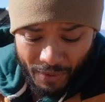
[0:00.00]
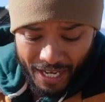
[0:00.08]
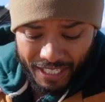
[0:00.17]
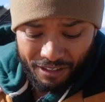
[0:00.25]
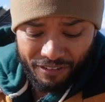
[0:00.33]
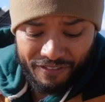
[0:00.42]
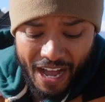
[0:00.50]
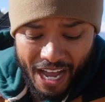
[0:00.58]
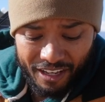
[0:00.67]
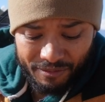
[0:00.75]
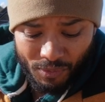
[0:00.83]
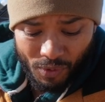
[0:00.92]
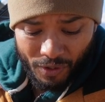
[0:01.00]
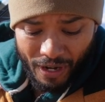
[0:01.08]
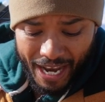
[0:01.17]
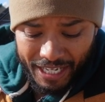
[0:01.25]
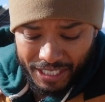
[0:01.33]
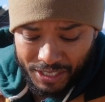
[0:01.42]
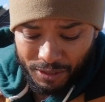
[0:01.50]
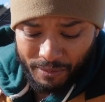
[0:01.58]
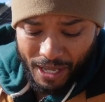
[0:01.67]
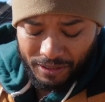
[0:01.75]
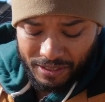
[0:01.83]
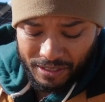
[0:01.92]
then we had to get 5 more additional
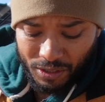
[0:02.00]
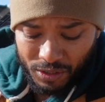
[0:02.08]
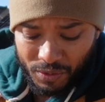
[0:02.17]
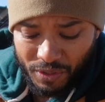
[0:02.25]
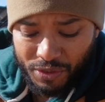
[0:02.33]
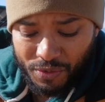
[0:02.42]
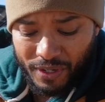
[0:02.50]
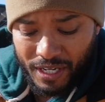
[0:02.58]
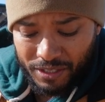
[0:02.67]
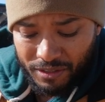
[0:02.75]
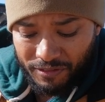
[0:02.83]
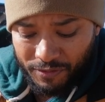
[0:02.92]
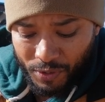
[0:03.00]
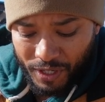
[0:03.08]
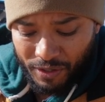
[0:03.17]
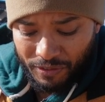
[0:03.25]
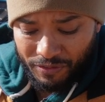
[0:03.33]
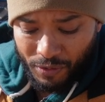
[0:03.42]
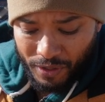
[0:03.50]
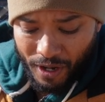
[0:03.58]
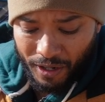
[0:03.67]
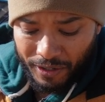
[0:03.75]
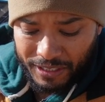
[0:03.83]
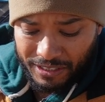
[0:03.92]
mounts. Those were
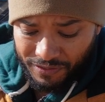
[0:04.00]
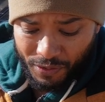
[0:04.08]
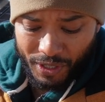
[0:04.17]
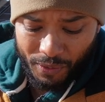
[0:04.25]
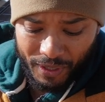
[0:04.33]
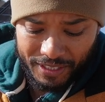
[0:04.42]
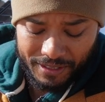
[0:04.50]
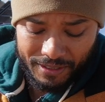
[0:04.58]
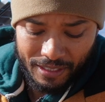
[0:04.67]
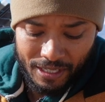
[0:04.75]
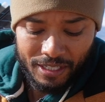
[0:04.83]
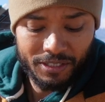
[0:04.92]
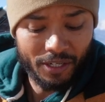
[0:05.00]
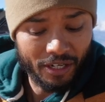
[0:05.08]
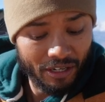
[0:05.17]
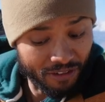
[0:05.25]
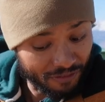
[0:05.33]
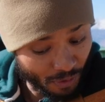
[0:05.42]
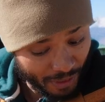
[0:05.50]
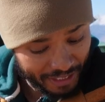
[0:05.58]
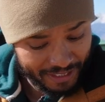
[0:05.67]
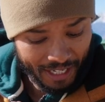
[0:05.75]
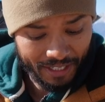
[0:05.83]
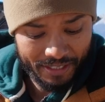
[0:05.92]

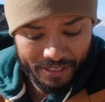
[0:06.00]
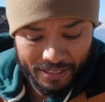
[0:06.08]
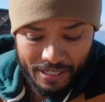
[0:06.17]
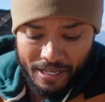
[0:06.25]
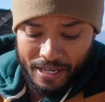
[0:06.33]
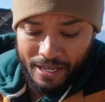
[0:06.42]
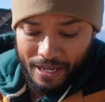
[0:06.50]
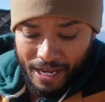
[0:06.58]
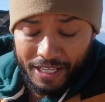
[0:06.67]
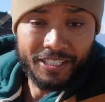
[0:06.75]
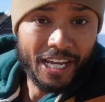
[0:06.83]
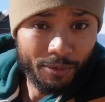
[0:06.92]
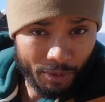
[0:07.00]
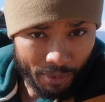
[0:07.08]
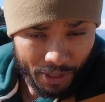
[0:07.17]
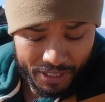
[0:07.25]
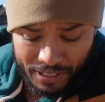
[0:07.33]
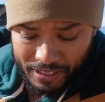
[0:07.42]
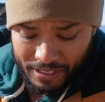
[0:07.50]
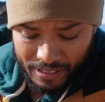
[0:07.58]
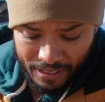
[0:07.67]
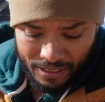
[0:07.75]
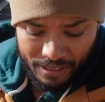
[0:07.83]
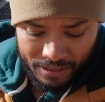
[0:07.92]
$344.40 at the time we
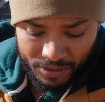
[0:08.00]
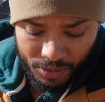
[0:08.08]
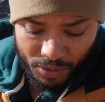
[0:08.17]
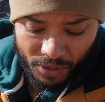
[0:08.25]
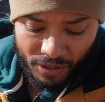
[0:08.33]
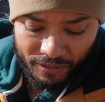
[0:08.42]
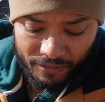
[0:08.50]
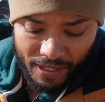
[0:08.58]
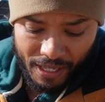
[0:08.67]
purchased. So a total of